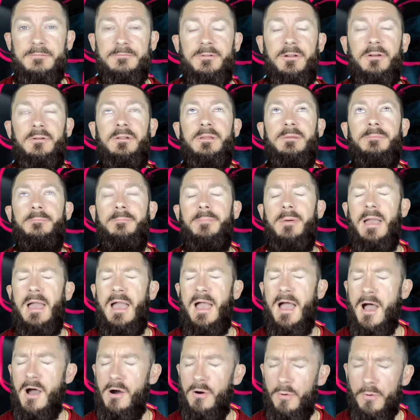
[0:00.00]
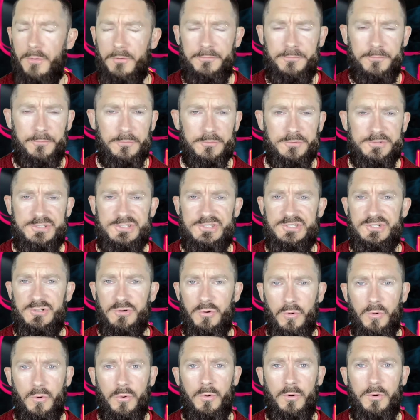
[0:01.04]
very powerful
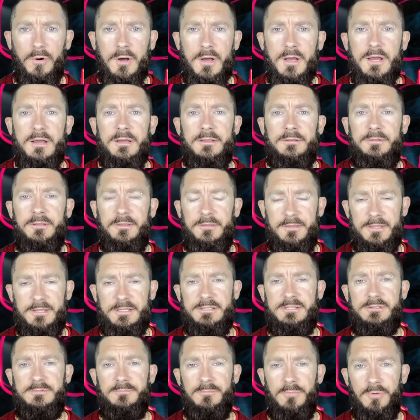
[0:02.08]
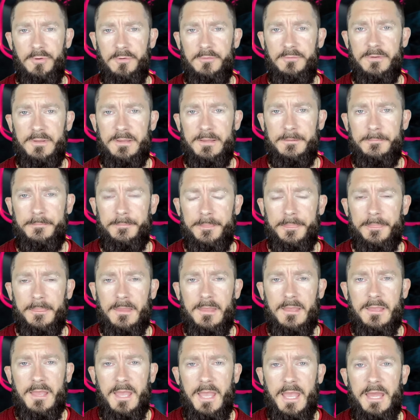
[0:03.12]
score to this movie.
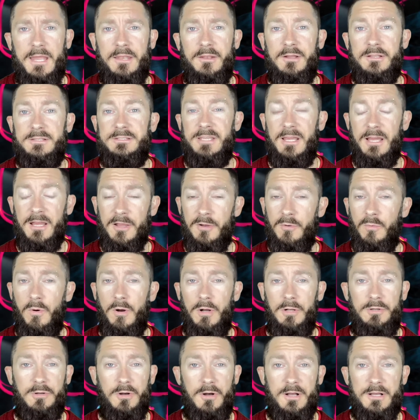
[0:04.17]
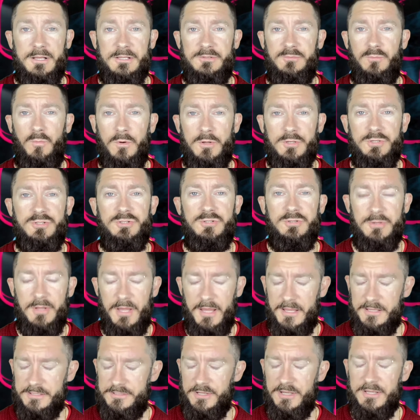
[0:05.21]
And I tell you what, guys,
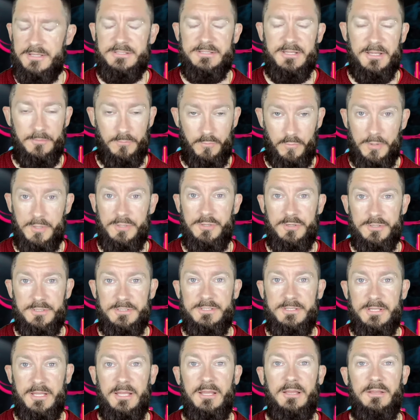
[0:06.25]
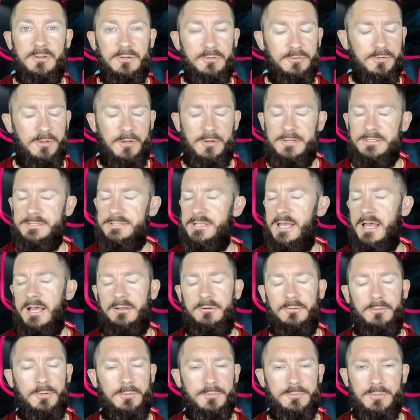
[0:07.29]
as I said, when you see it, you'll know
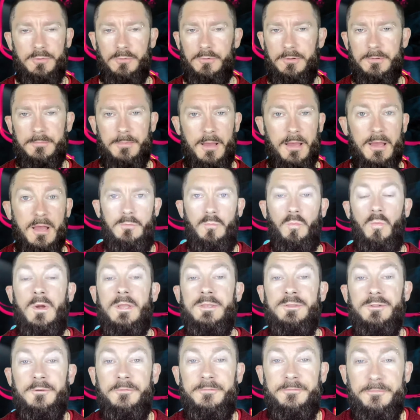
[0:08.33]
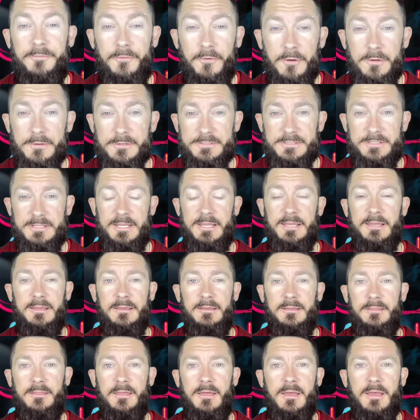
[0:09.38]
exactly what I'm talking about. When you first
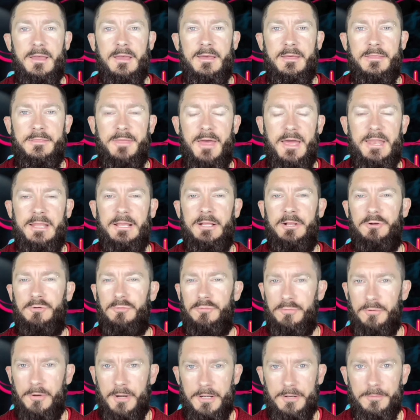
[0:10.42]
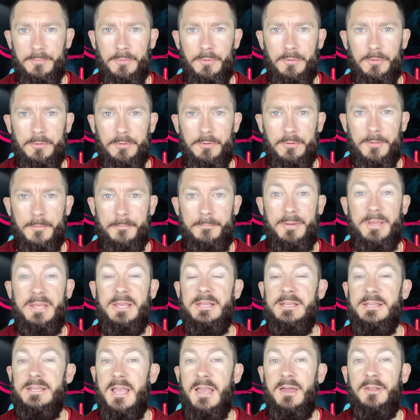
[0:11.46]
hear that incredible
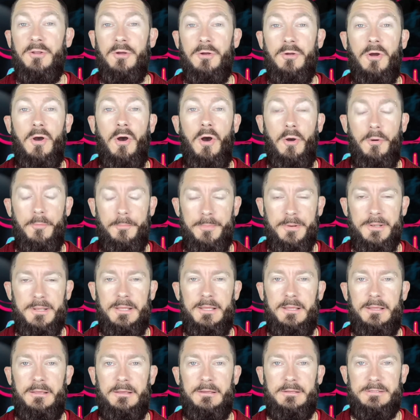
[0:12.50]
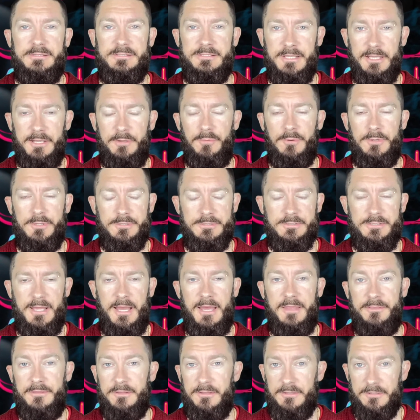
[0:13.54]
piano opening sequence
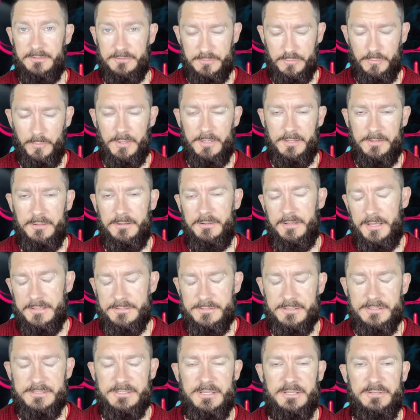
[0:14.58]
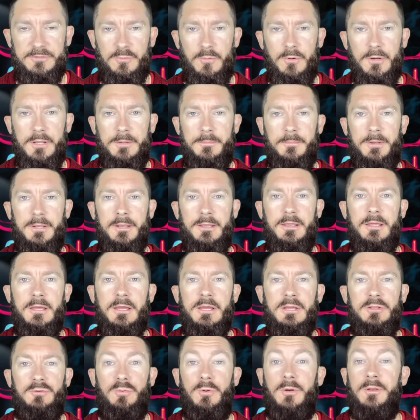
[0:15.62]
at the 20-minute,
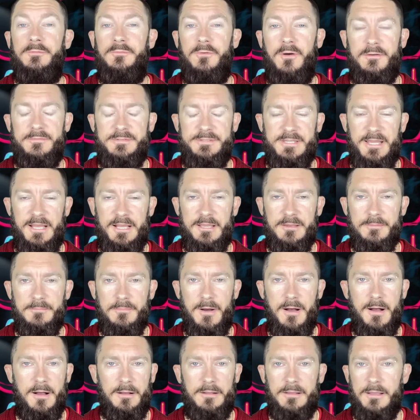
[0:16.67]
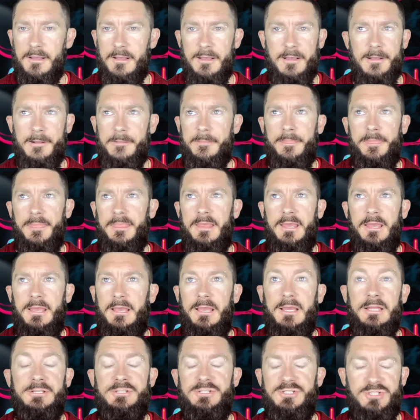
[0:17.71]
25-second mark,
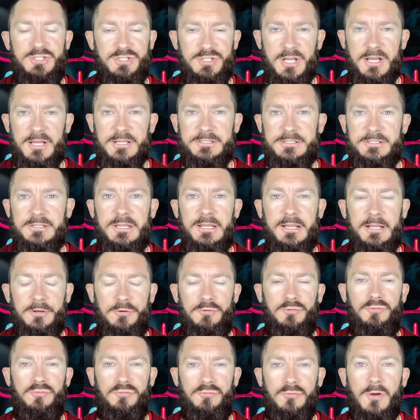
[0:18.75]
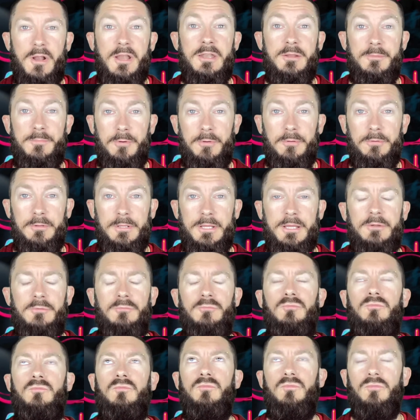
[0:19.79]
it's just incredible. It
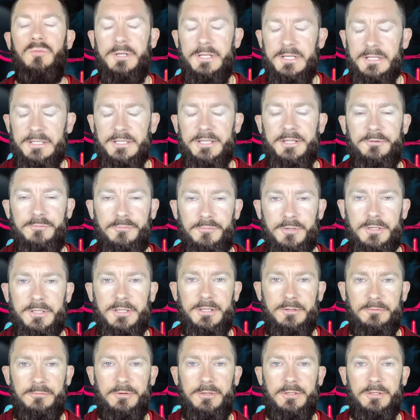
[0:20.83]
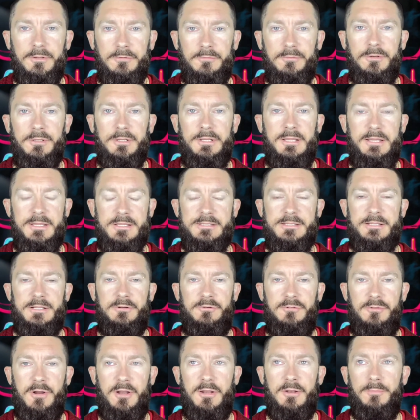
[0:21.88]
really, really, really, really is
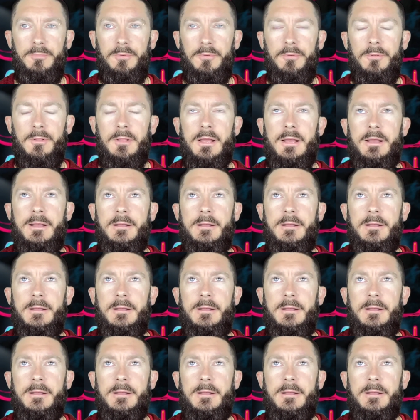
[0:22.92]
incredible.